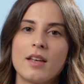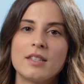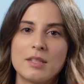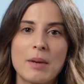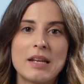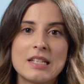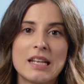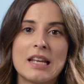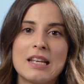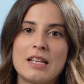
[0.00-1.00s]
This
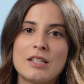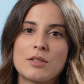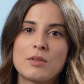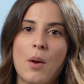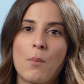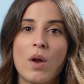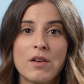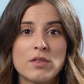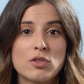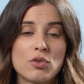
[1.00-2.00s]
painting is one
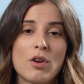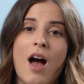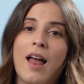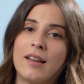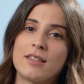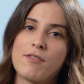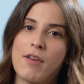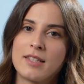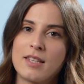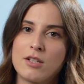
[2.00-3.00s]
of the true highlights of
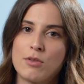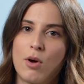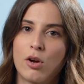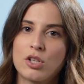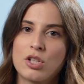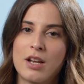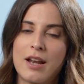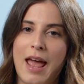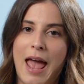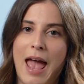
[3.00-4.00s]
our Centum
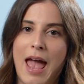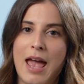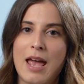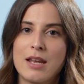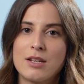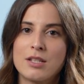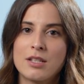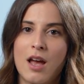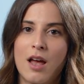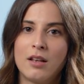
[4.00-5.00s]
auction, and
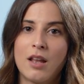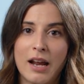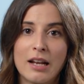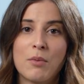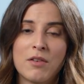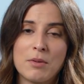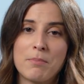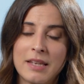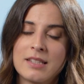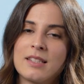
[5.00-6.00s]
likely one of the
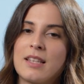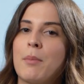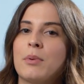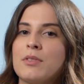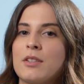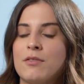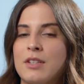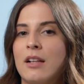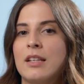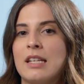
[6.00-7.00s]
best examples of
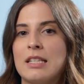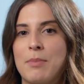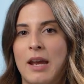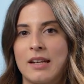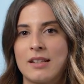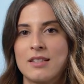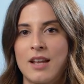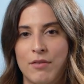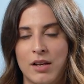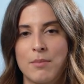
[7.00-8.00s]
Dale Hickey's paintings
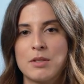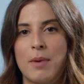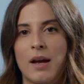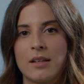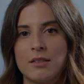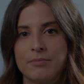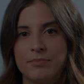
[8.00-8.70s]
to ever come to market.